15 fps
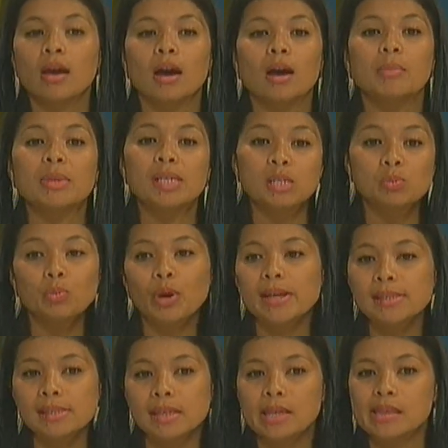
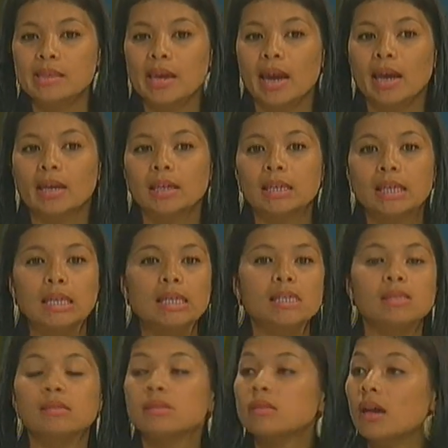expressing that he is
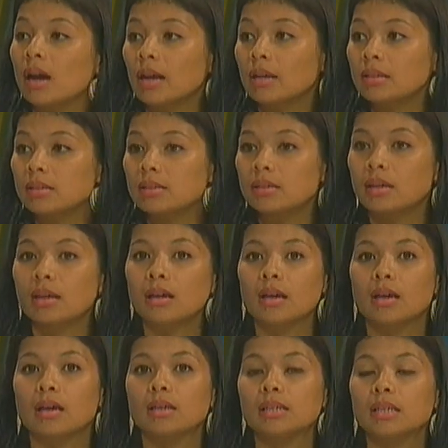not,
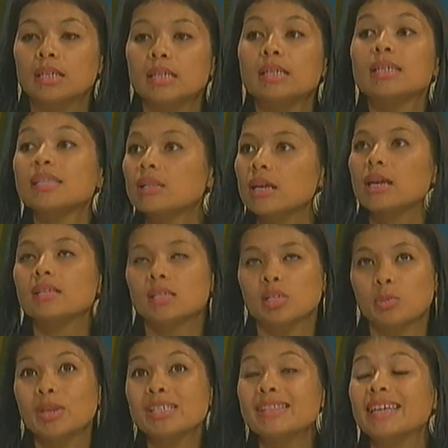
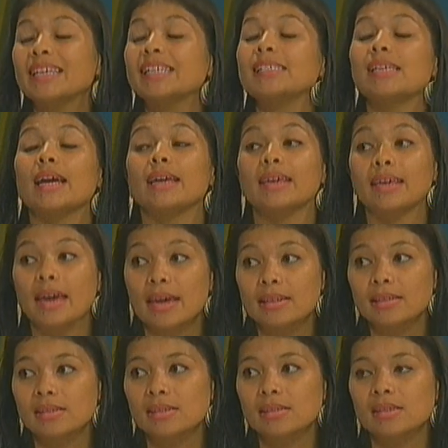expressing that he is
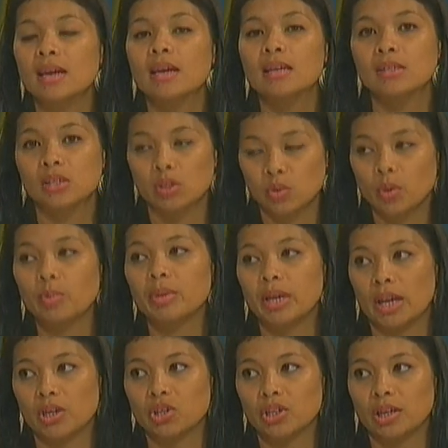against
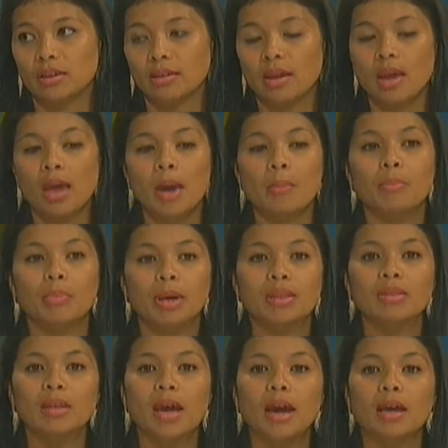discrimination, but
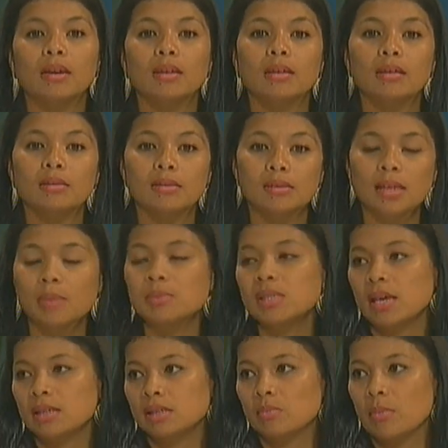that
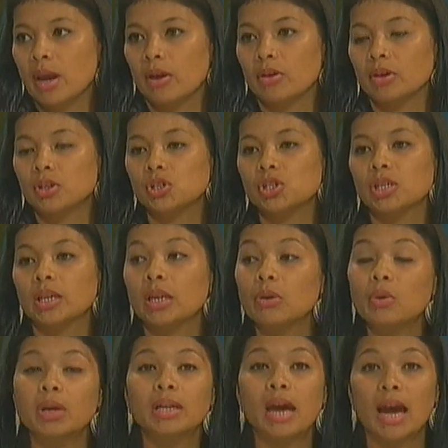same-sex marriage here
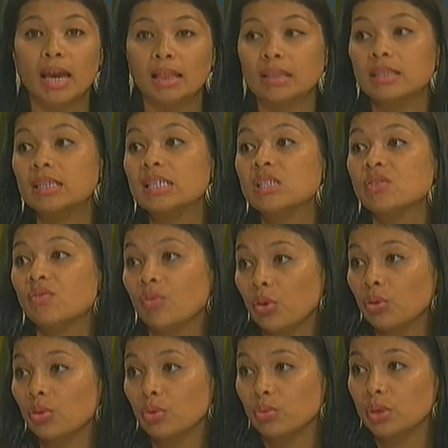on island needs
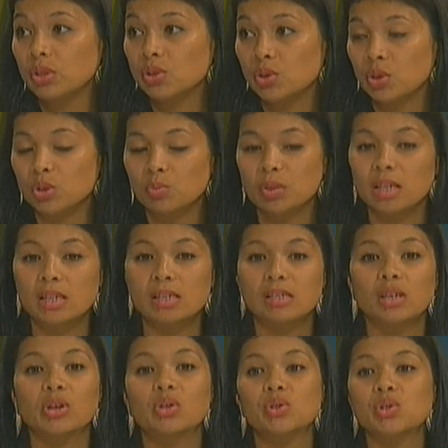further research because
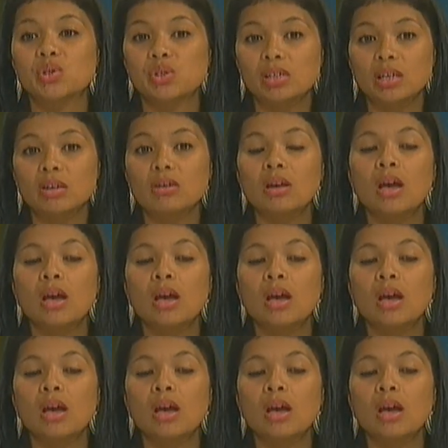there are still